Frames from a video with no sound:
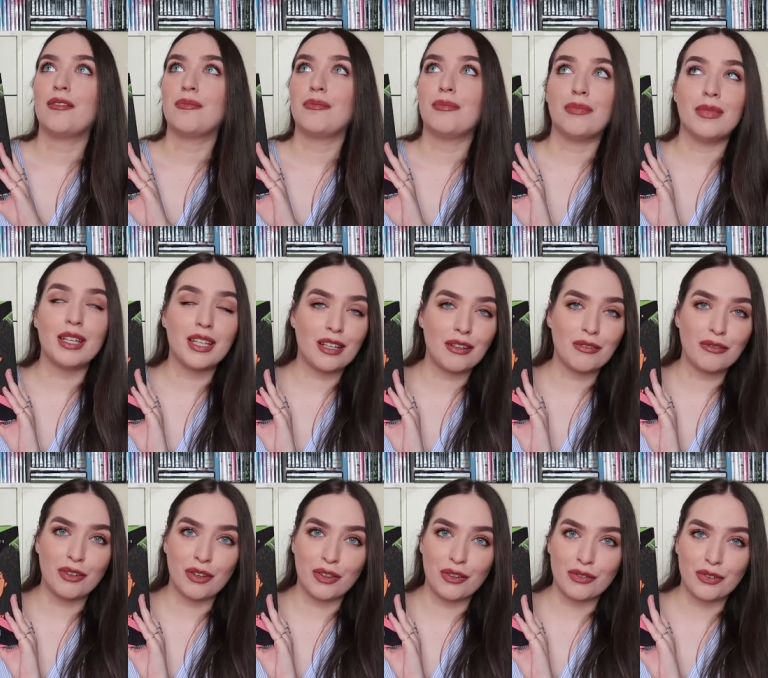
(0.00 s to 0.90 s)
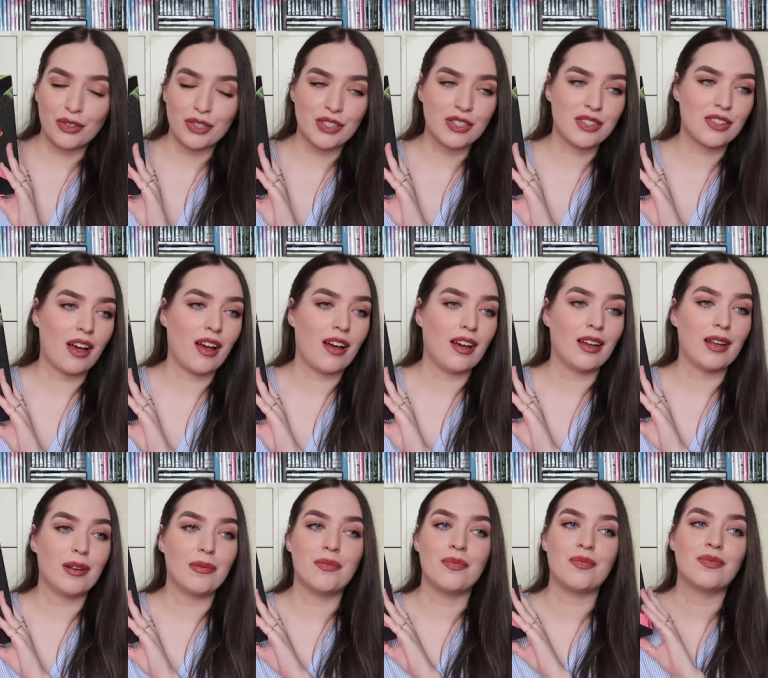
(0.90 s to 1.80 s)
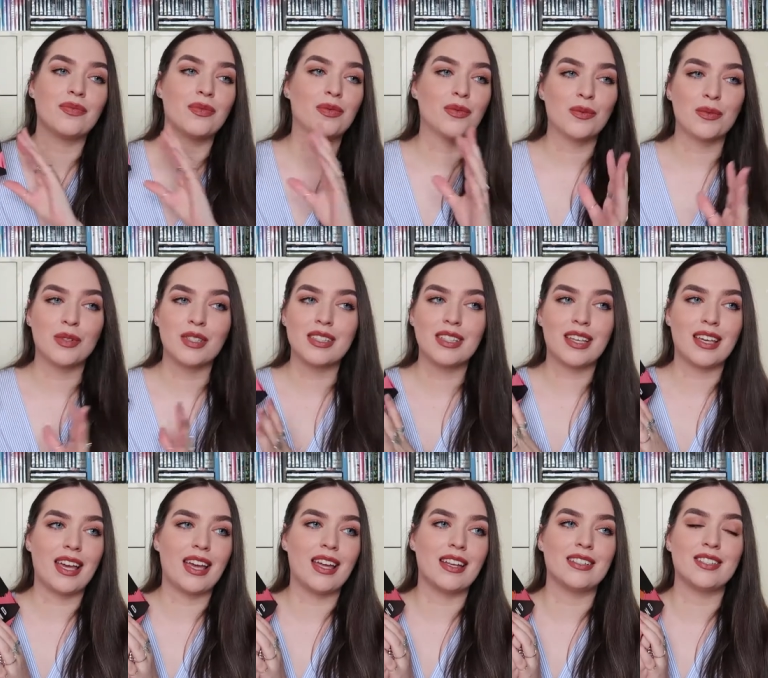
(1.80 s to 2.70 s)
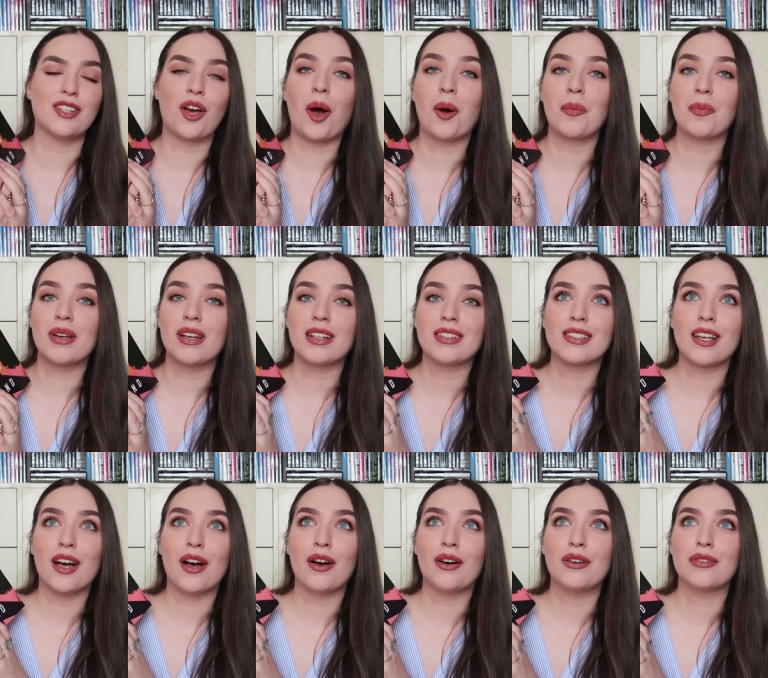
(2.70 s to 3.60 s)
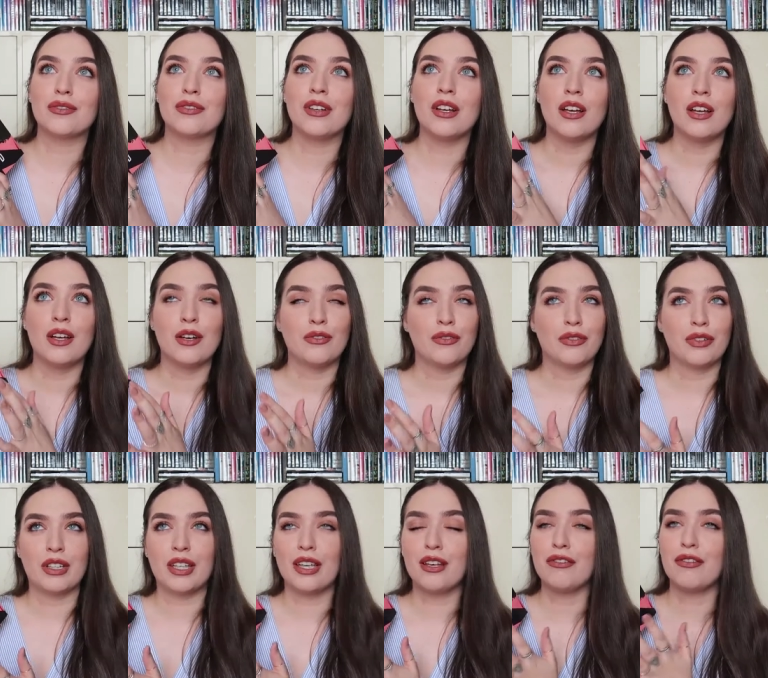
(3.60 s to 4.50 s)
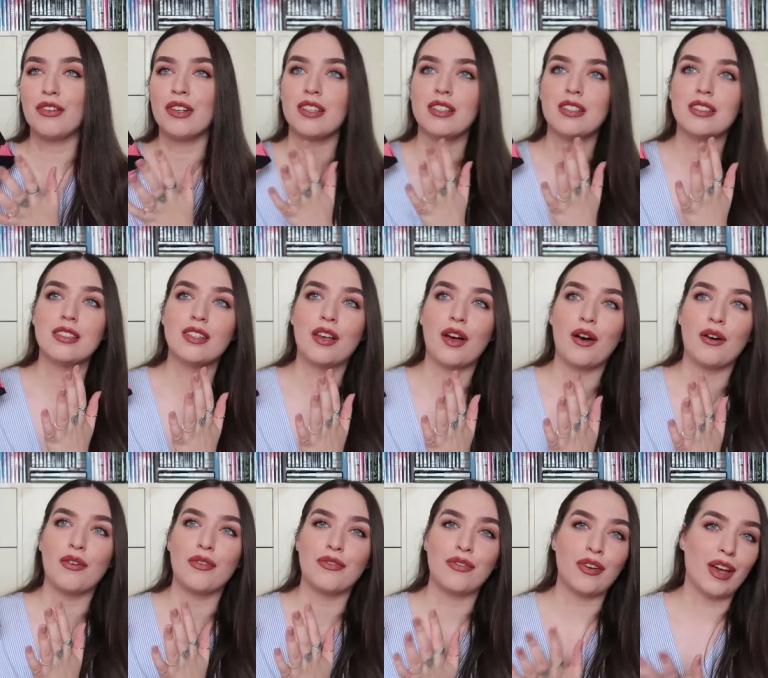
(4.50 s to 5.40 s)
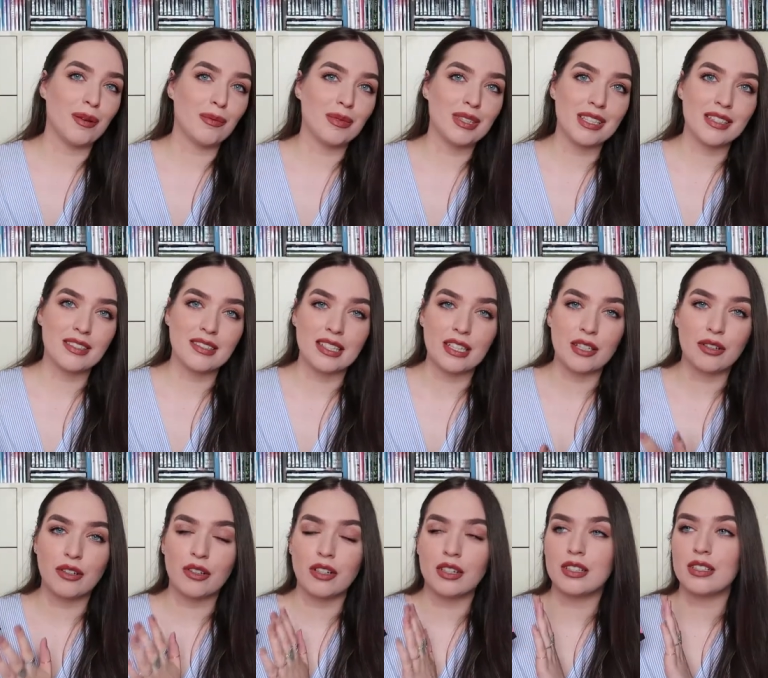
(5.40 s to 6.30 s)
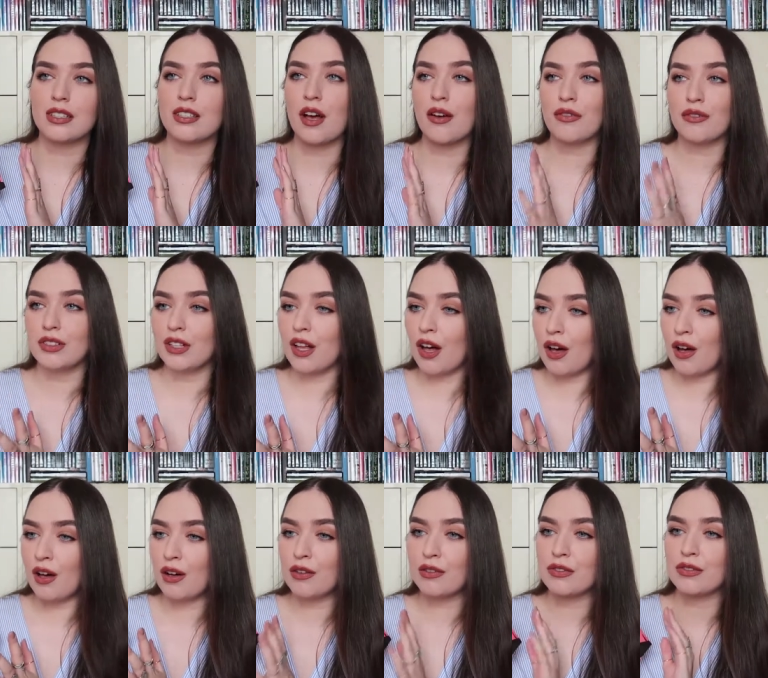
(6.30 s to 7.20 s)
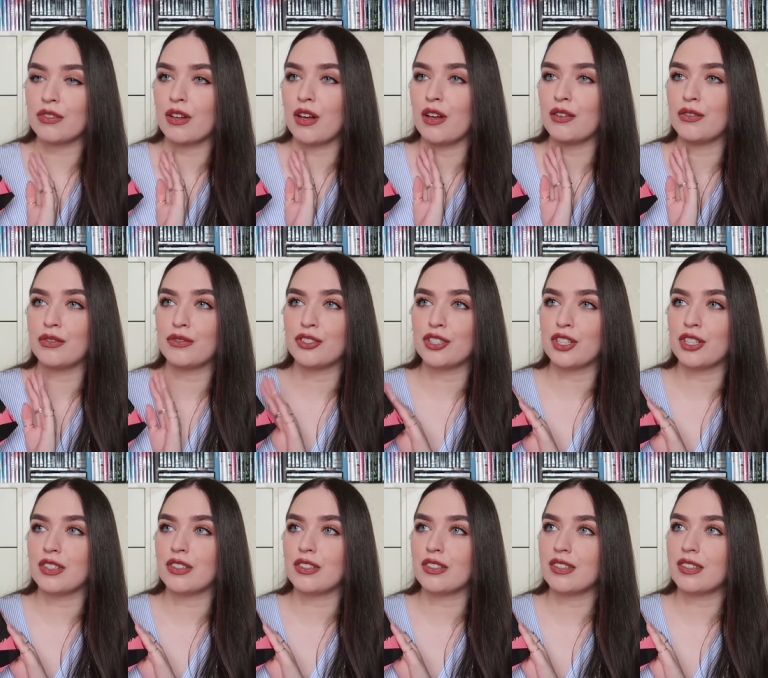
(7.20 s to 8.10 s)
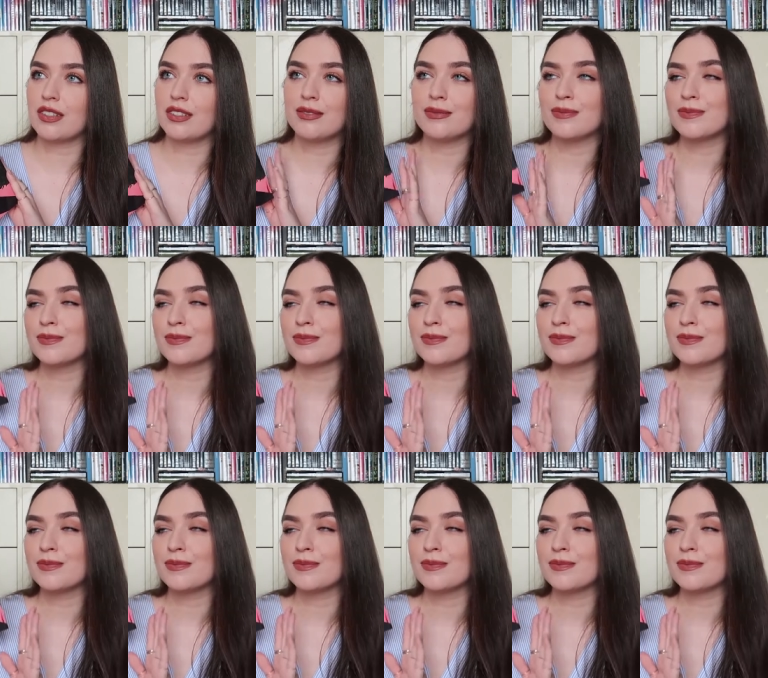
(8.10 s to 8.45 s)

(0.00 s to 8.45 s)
meeting for the first time. Once again, topics of forgiveness, of family secrets, of love, of just